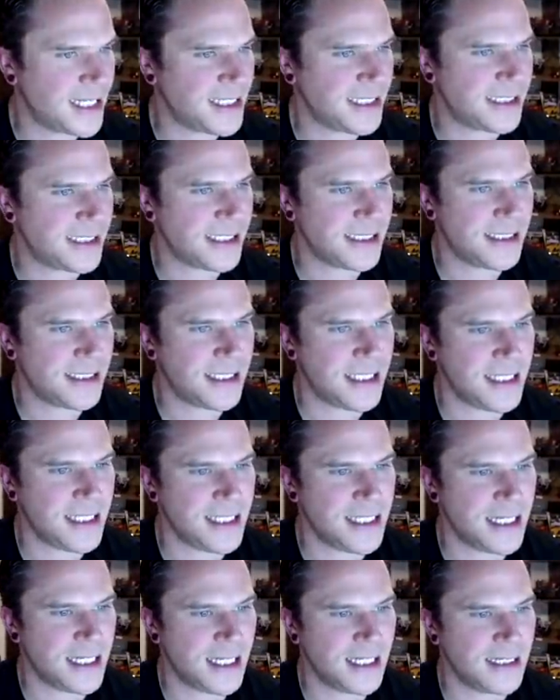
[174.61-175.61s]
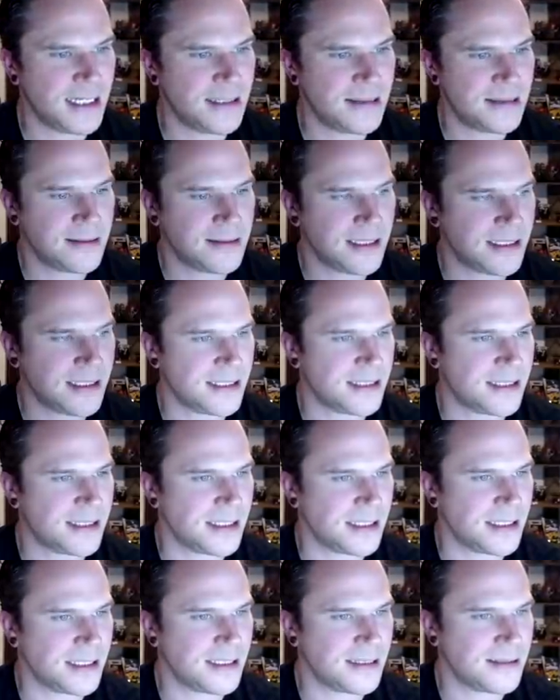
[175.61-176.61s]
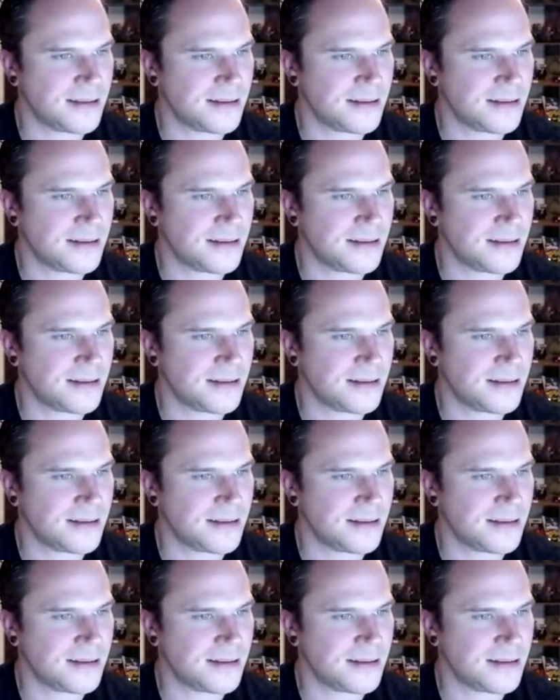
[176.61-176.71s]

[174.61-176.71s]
this is the uh, this is the